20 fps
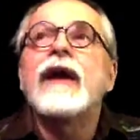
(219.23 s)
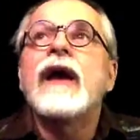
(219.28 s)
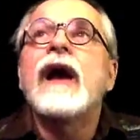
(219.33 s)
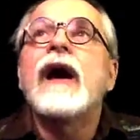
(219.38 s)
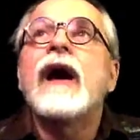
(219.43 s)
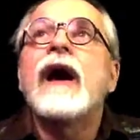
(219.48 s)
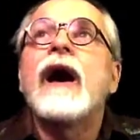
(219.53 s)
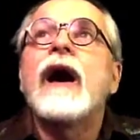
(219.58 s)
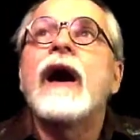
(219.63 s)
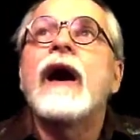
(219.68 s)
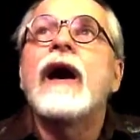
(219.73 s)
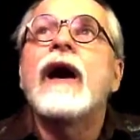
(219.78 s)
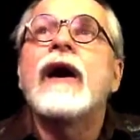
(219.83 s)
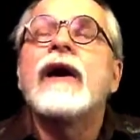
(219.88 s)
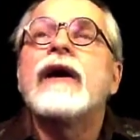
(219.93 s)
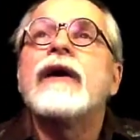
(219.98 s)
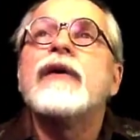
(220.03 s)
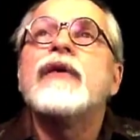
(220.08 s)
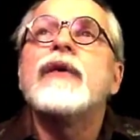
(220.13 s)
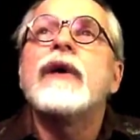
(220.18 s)

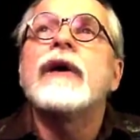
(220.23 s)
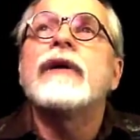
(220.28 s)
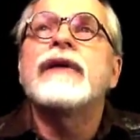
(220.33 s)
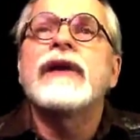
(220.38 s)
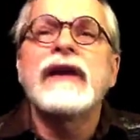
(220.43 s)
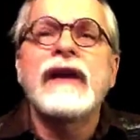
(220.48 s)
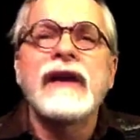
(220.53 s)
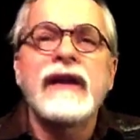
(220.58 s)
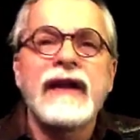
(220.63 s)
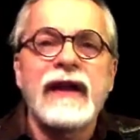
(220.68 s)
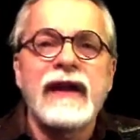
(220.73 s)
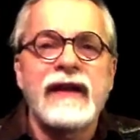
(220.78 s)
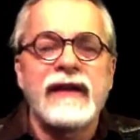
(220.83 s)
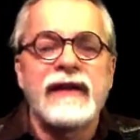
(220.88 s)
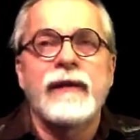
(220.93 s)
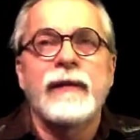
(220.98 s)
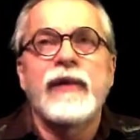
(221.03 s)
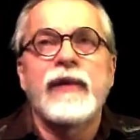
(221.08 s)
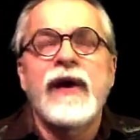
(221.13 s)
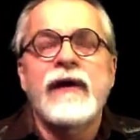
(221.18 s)
who are getting into
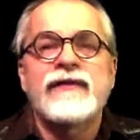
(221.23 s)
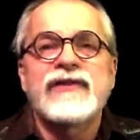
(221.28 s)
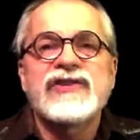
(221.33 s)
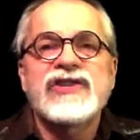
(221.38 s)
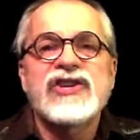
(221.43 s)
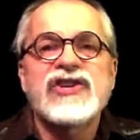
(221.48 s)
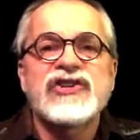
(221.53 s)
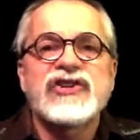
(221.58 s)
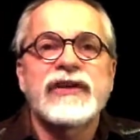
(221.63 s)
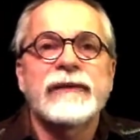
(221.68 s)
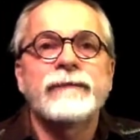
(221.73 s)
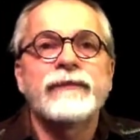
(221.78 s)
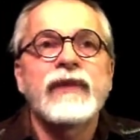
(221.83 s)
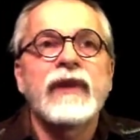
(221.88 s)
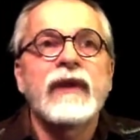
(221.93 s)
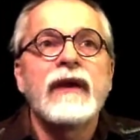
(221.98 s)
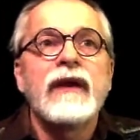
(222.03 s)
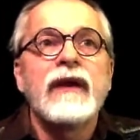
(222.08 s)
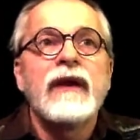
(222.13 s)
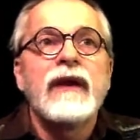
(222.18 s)
improvisation
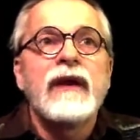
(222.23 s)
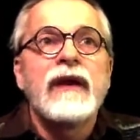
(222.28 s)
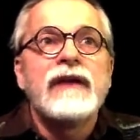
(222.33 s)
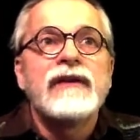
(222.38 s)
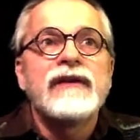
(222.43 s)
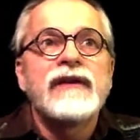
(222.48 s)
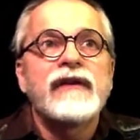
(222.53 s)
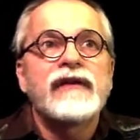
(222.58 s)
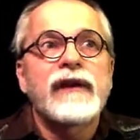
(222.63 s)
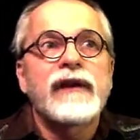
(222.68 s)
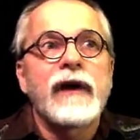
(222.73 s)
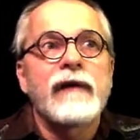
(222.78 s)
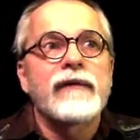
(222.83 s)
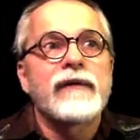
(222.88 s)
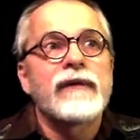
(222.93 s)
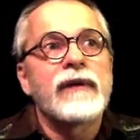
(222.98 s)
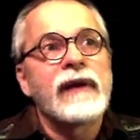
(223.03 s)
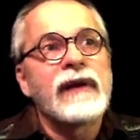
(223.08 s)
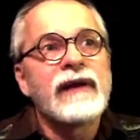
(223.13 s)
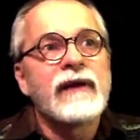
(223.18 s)

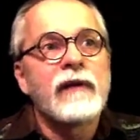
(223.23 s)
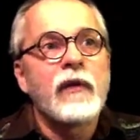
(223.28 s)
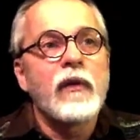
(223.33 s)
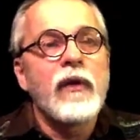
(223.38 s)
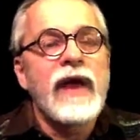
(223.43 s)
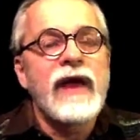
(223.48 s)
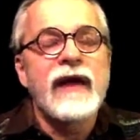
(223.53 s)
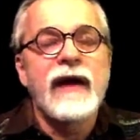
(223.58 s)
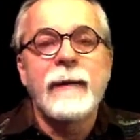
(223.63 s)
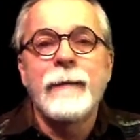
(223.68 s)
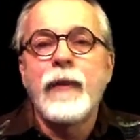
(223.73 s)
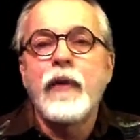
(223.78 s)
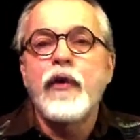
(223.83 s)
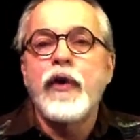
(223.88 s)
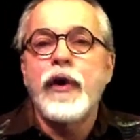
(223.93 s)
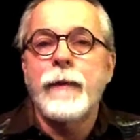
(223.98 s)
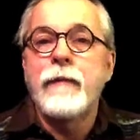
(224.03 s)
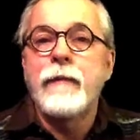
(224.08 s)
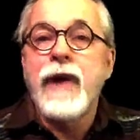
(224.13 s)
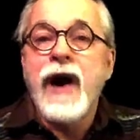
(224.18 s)
discover, in a way, a
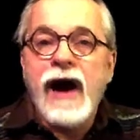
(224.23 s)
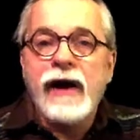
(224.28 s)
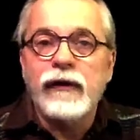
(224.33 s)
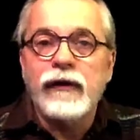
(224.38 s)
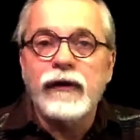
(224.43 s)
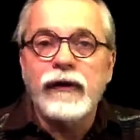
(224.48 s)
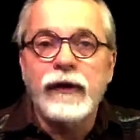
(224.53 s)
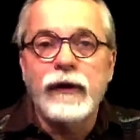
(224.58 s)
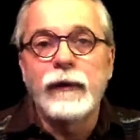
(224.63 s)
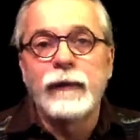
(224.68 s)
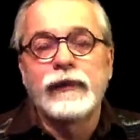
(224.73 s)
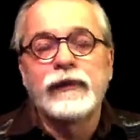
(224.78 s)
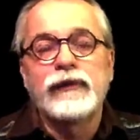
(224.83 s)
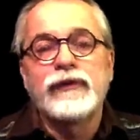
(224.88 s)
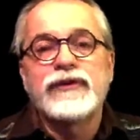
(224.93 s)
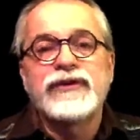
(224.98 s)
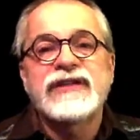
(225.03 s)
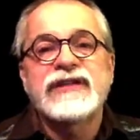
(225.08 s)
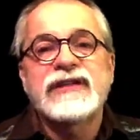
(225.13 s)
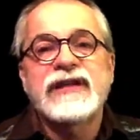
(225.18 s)
more modern
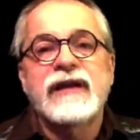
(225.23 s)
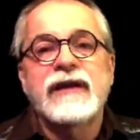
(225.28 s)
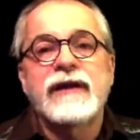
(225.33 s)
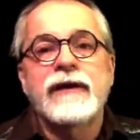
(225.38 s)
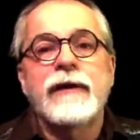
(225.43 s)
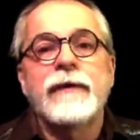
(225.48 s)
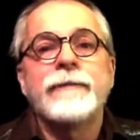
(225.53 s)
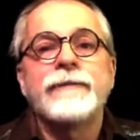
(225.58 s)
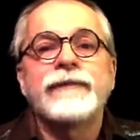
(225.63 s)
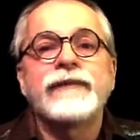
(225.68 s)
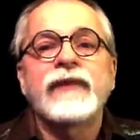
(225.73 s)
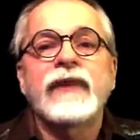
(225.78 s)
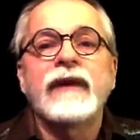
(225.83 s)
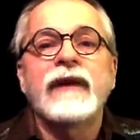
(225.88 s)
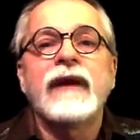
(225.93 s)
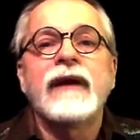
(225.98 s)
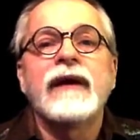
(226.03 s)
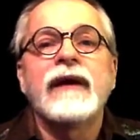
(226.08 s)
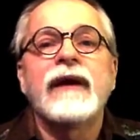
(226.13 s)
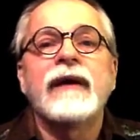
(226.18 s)
blues scale,
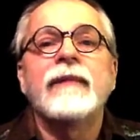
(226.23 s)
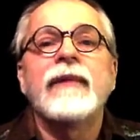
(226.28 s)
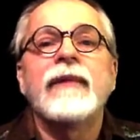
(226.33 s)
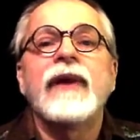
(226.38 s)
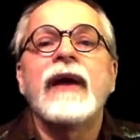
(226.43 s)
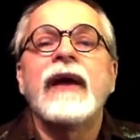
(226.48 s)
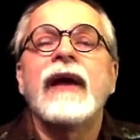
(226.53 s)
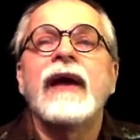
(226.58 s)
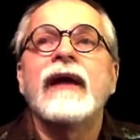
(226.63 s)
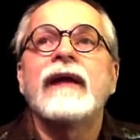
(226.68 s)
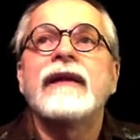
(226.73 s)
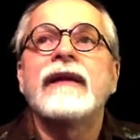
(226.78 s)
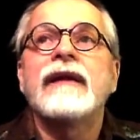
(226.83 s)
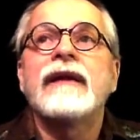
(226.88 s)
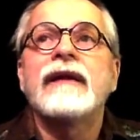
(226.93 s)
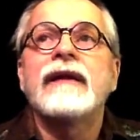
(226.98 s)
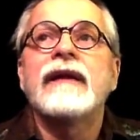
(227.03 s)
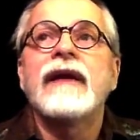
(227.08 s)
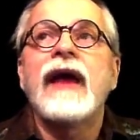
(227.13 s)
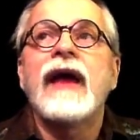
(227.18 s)
and
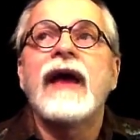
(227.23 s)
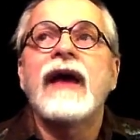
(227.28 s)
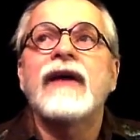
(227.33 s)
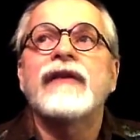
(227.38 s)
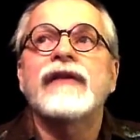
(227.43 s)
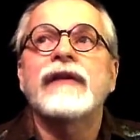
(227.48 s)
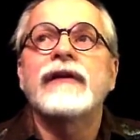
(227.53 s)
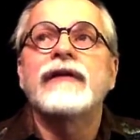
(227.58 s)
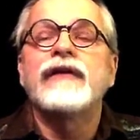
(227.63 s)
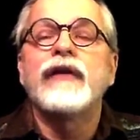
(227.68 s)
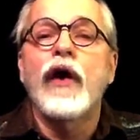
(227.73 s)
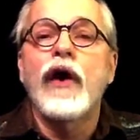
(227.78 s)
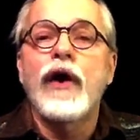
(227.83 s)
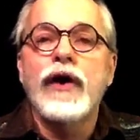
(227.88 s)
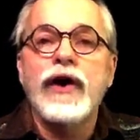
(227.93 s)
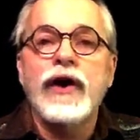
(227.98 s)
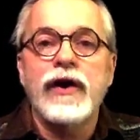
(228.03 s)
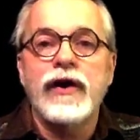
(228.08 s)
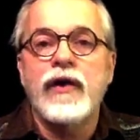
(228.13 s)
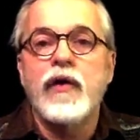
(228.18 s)
it has a
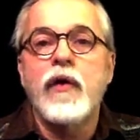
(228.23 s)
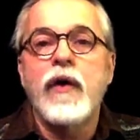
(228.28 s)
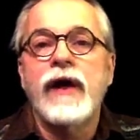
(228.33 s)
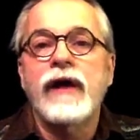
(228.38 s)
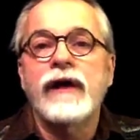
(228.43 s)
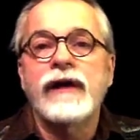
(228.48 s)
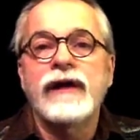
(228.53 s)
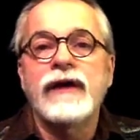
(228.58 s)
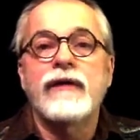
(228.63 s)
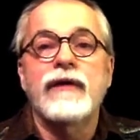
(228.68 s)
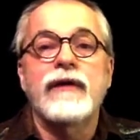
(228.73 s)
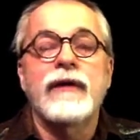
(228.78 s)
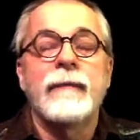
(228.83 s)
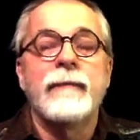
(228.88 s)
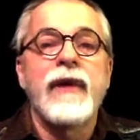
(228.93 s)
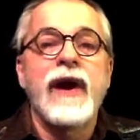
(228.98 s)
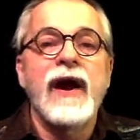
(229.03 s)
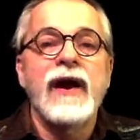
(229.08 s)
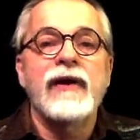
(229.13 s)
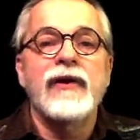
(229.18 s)
dark quality or a
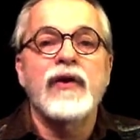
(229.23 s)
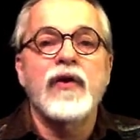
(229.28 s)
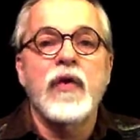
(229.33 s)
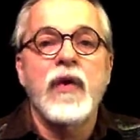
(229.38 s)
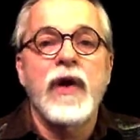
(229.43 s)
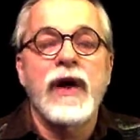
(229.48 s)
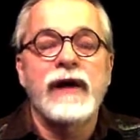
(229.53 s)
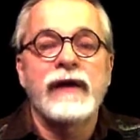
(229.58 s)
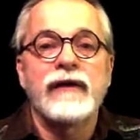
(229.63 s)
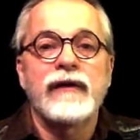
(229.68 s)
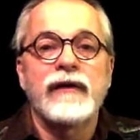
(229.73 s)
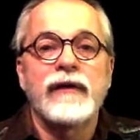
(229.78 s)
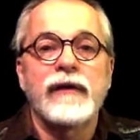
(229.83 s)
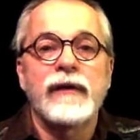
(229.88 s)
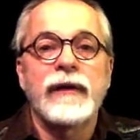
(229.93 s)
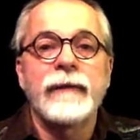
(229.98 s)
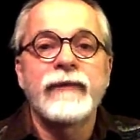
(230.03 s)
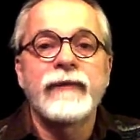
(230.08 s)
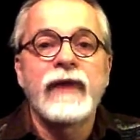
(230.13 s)
minor quality to it.